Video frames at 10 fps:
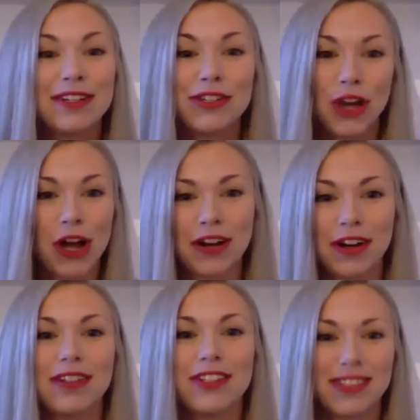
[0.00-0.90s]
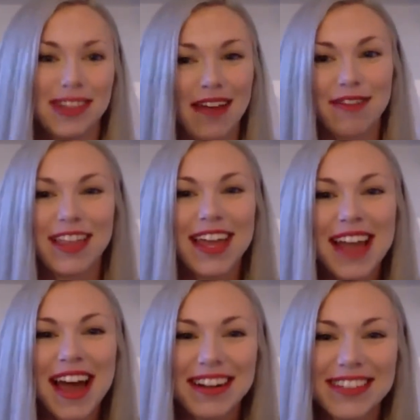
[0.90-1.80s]
Shocker, just like
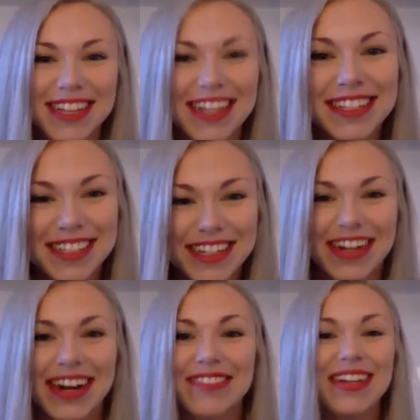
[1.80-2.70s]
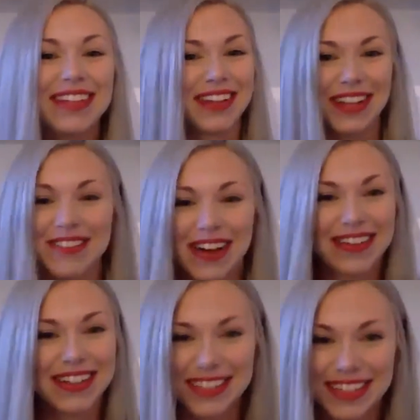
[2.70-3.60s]
everything else, Instagram is all
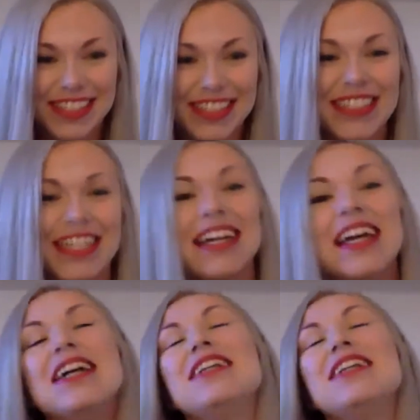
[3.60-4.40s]
about consistency.